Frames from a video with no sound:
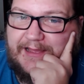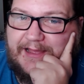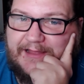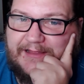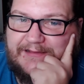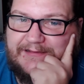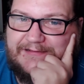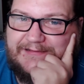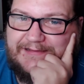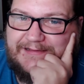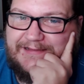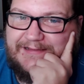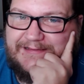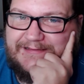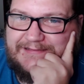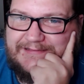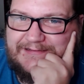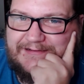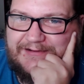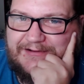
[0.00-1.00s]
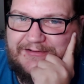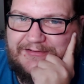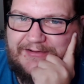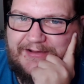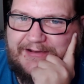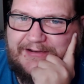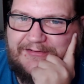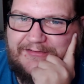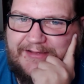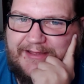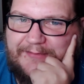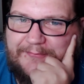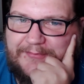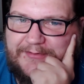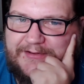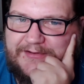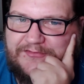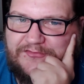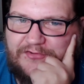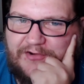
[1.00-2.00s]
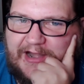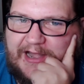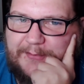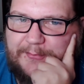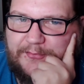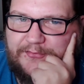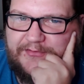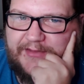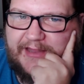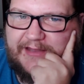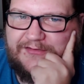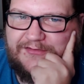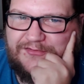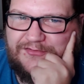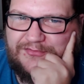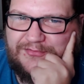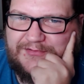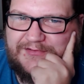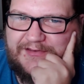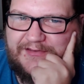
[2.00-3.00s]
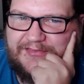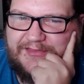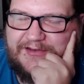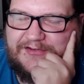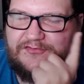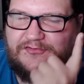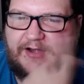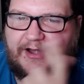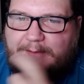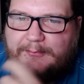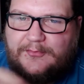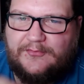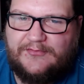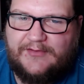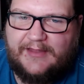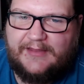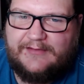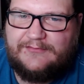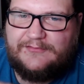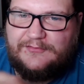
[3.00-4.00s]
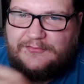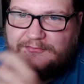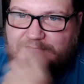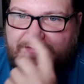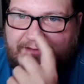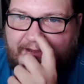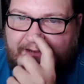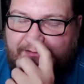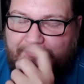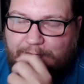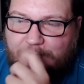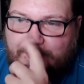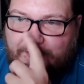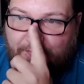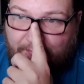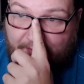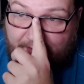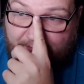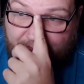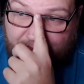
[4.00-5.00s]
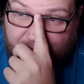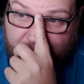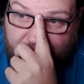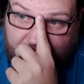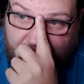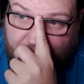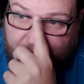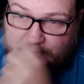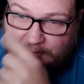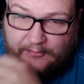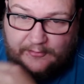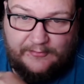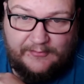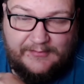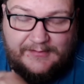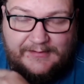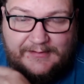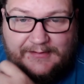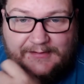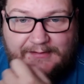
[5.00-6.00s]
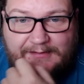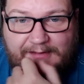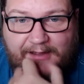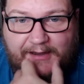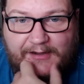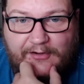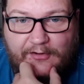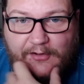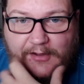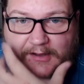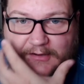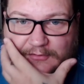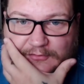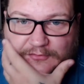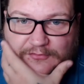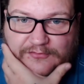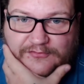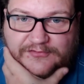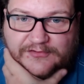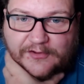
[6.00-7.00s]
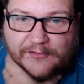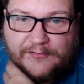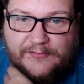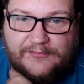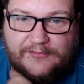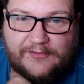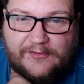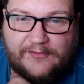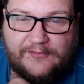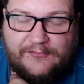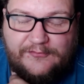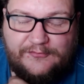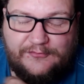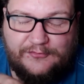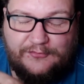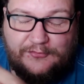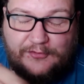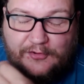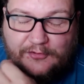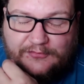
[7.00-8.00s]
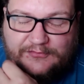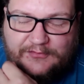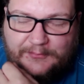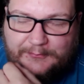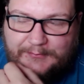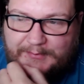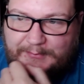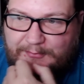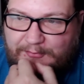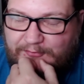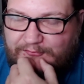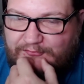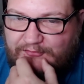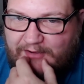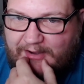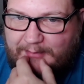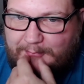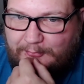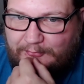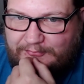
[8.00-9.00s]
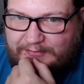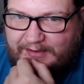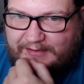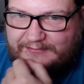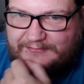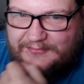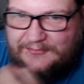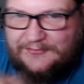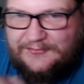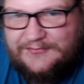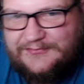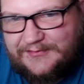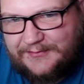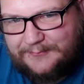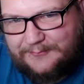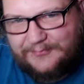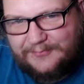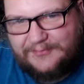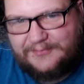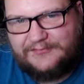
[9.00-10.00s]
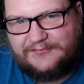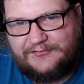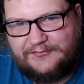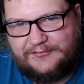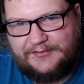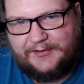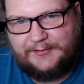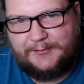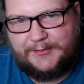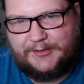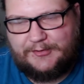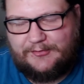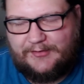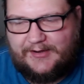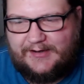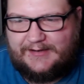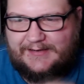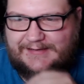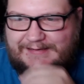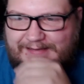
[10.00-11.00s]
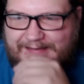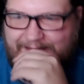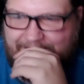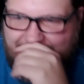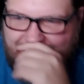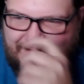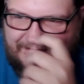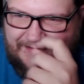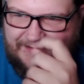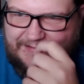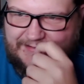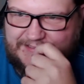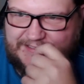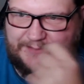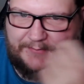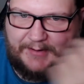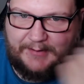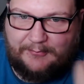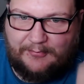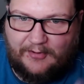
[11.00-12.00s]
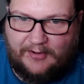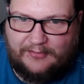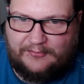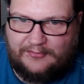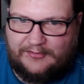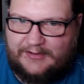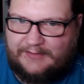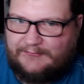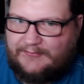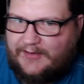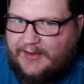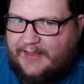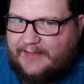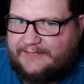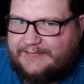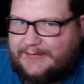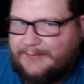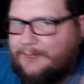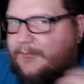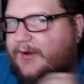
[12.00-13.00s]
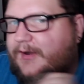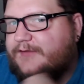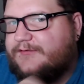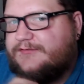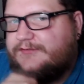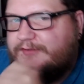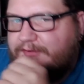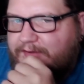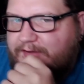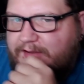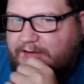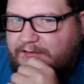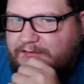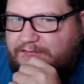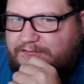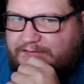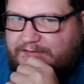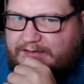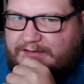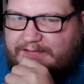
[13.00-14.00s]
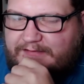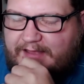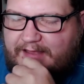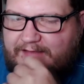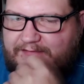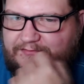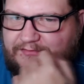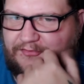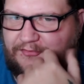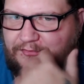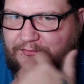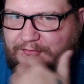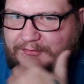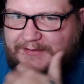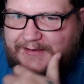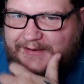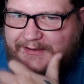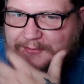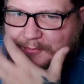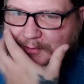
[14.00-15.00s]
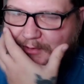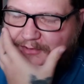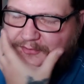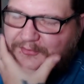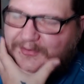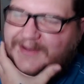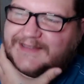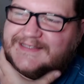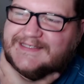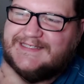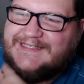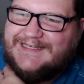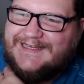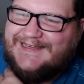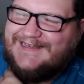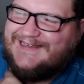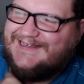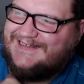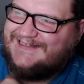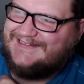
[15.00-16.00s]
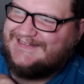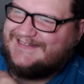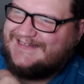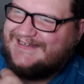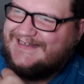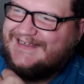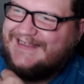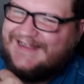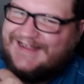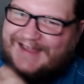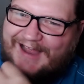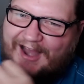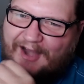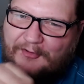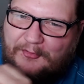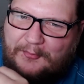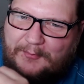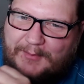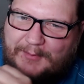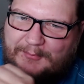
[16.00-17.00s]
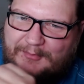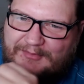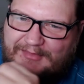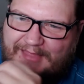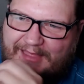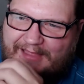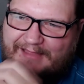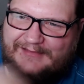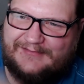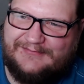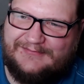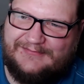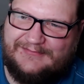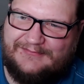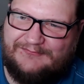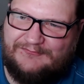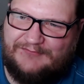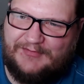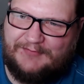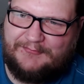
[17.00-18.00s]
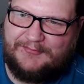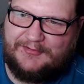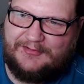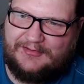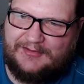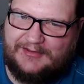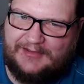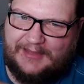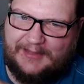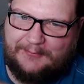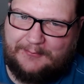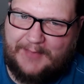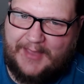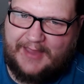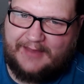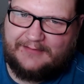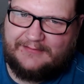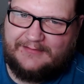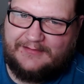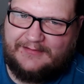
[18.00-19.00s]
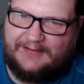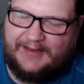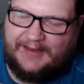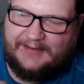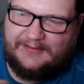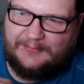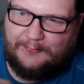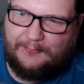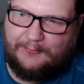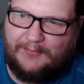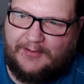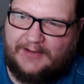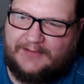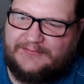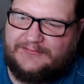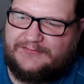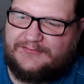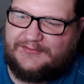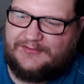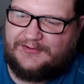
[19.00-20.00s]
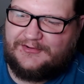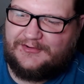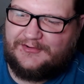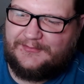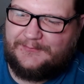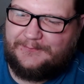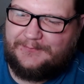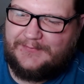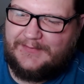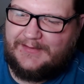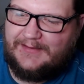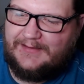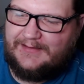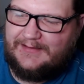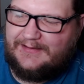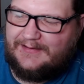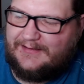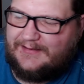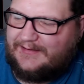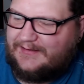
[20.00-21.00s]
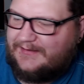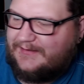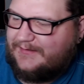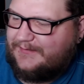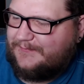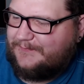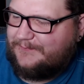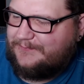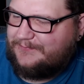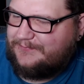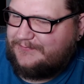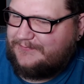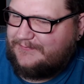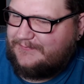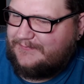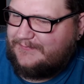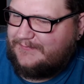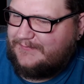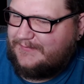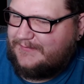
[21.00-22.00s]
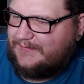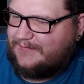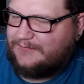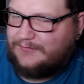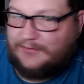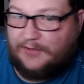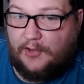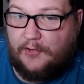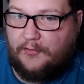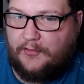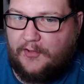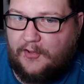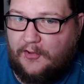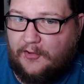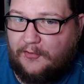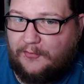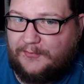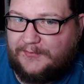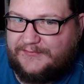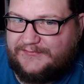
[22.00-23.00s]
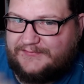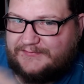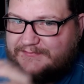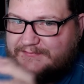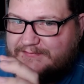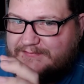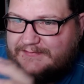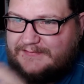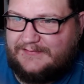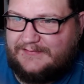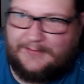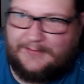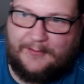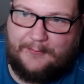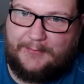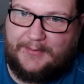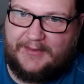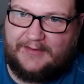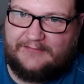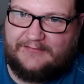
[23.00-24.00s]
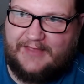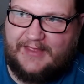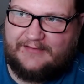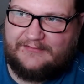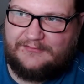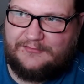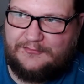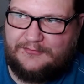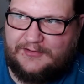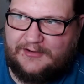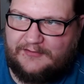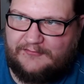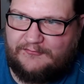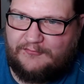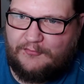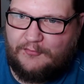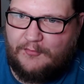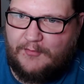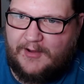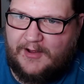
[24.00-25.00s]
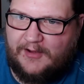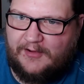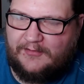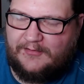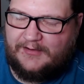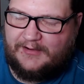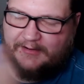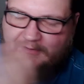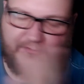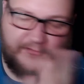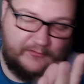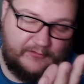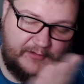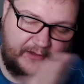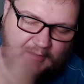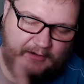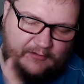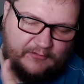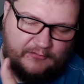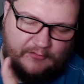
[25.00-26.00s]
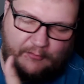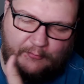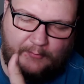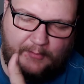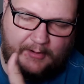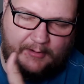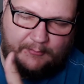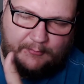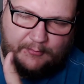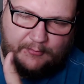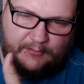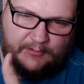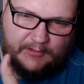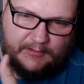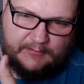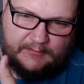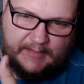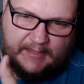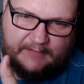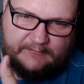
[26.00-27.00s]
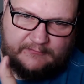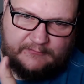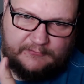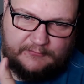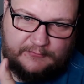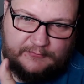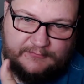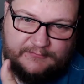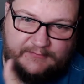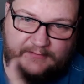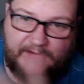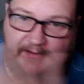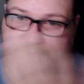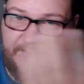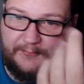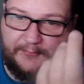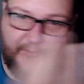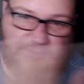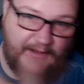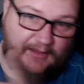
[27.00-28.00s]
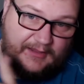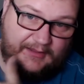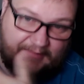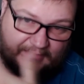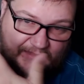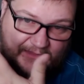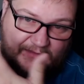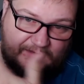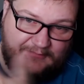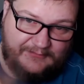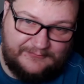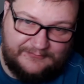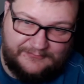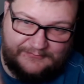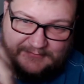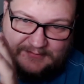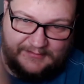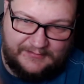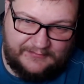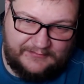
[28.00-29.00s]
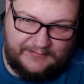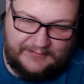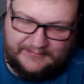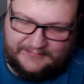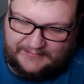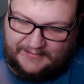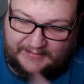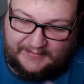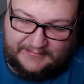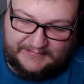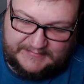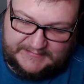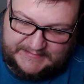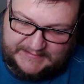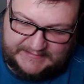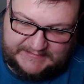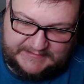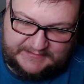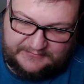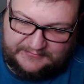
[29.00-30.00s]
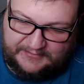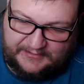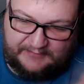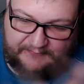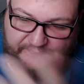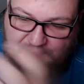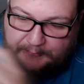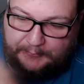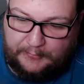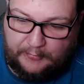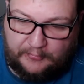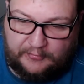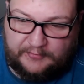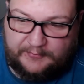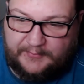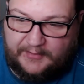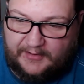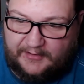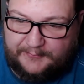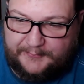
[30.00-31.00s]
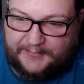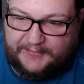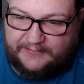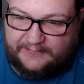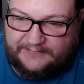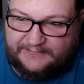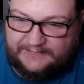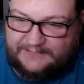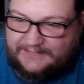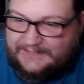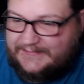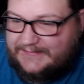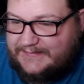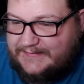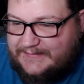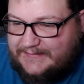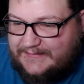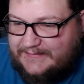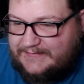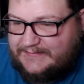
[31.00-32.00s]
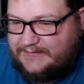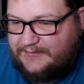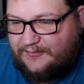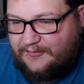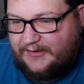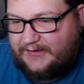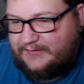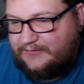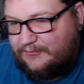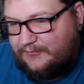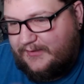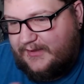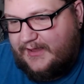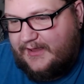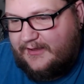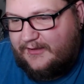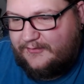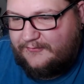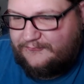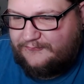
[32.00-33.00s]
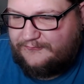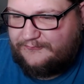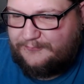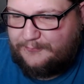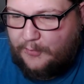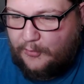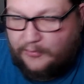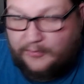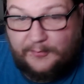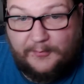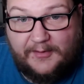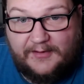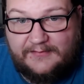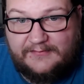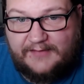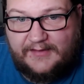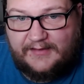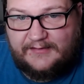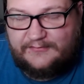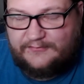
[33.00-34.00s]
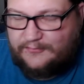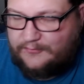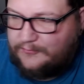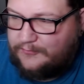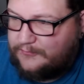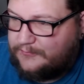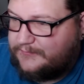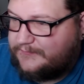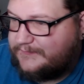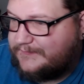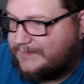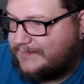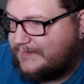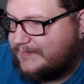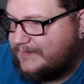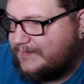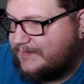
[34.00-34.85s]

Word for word: I, you know, I don't have any tribal tattoos, which I think tribal tattoos kind of went away at the dodo. I know I do some do know some people with tribal tattoos. I'm pretty sure they regret it. Shit, my brother even has a monster energy tattoo, and he regrets it. I remember that vividly like back in the day the monster um, logo was a big tattoo there for a while. I don't I don't know why everyone on tattoos, but again, it, it kind of sets a theme for Pokemon because you know I do have Pokemon tattoos.